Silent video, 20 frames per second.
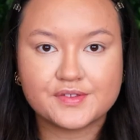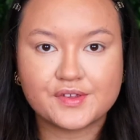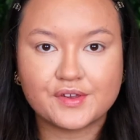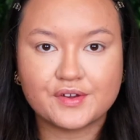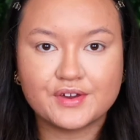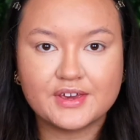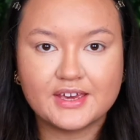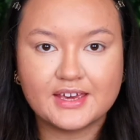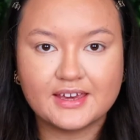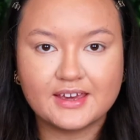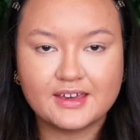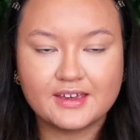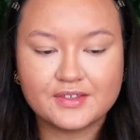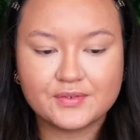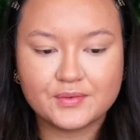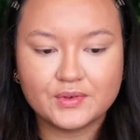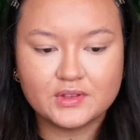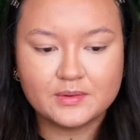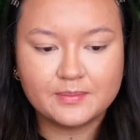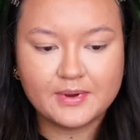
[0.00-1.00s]
So here
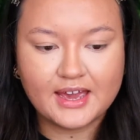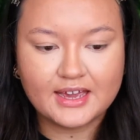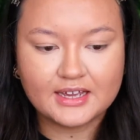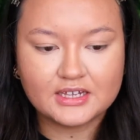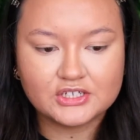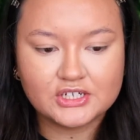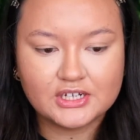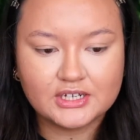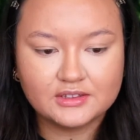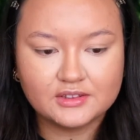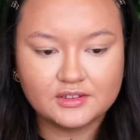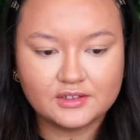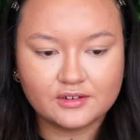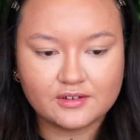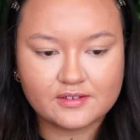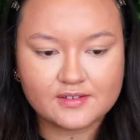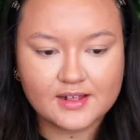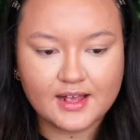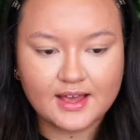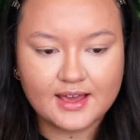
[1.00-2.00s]
is what the packaging
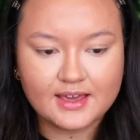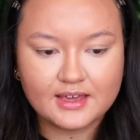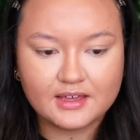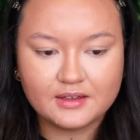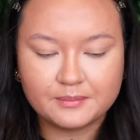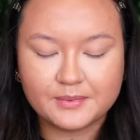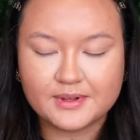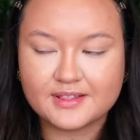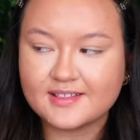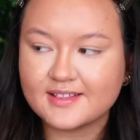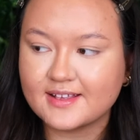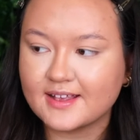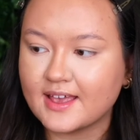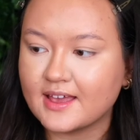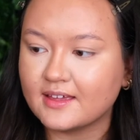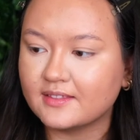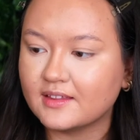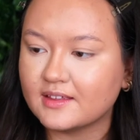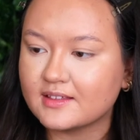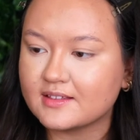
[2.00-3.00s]
looks like. Once
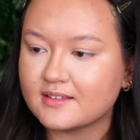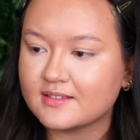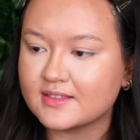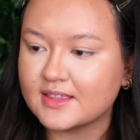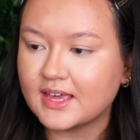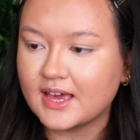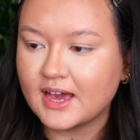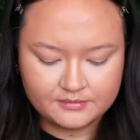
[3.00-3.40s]
again, this is the